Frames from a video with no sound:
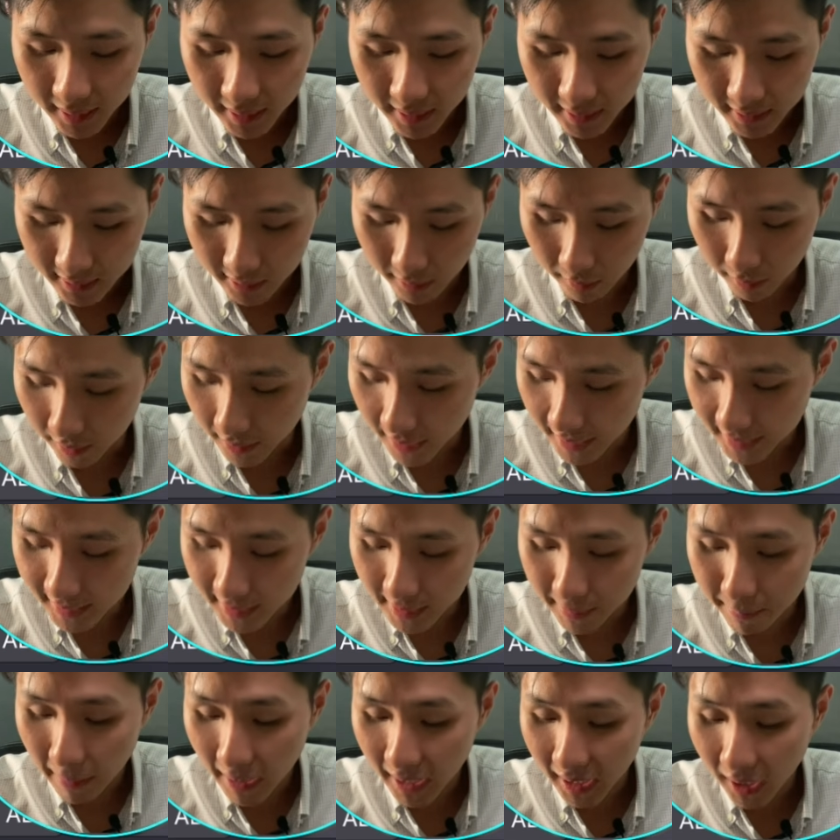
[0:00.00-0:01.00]
So let's
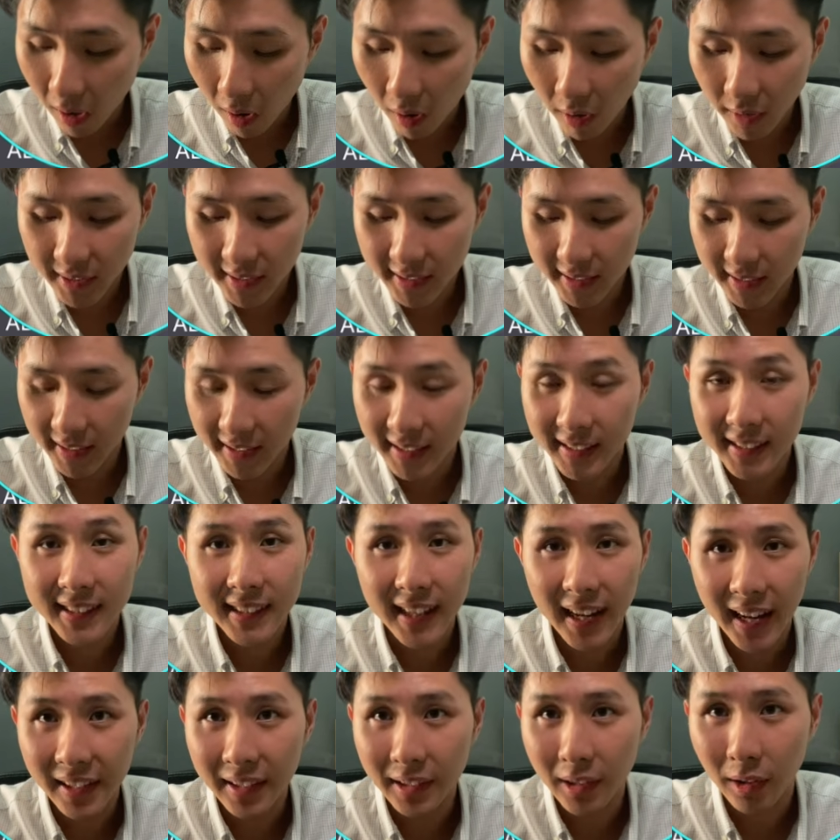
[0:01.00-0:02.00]
say my cost is
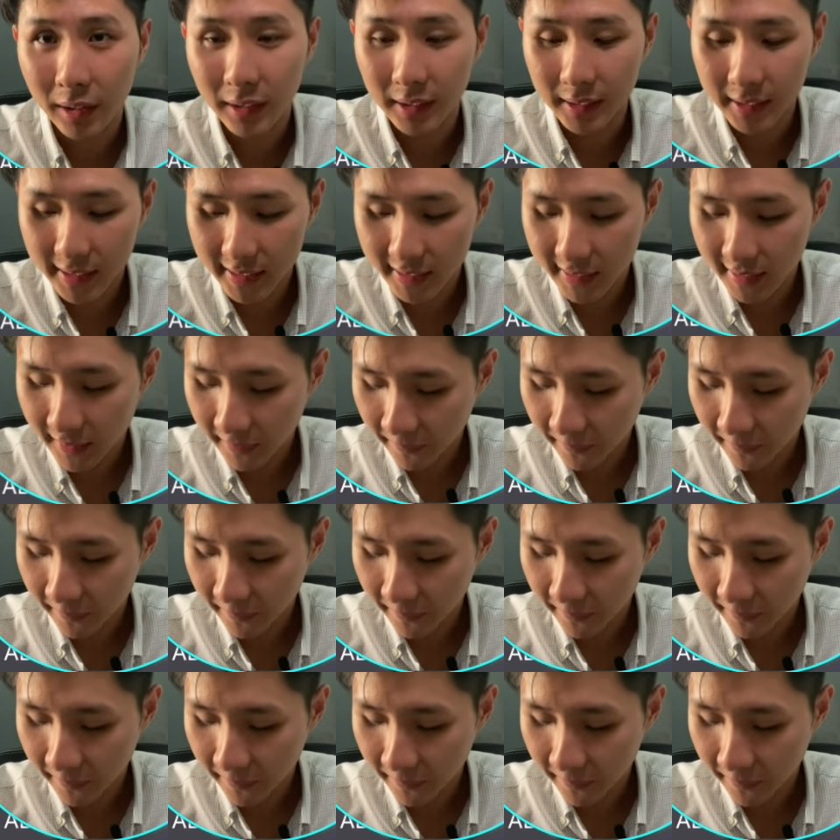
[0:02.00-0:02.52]
$10.